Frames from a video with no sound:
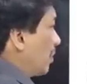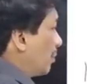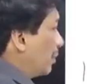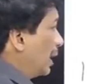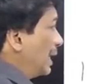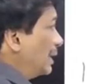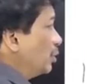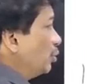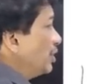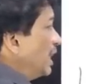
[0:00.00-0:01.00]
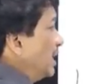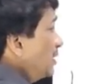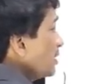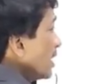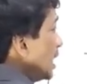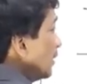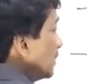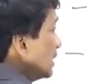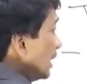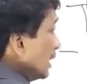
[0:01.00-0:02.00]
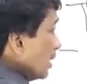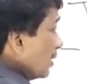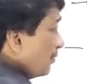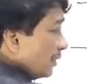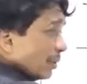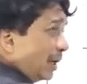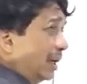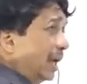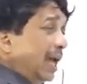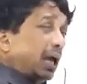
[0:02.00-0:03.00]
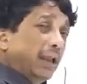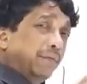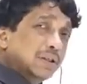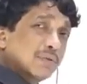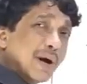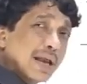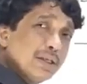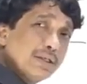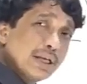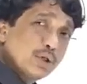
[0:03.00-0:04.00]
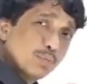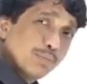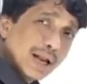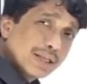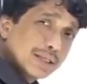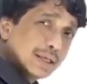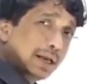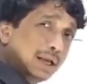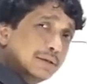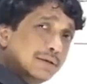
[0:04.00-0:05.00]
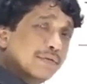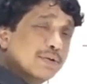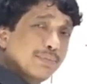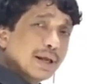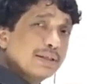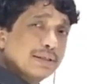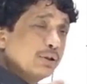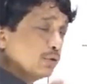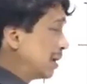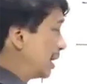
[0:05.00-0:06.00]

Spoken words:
you remember, is to change the sign of the cylinder. Okay, if it's minus, change to plus. If it's plus, it change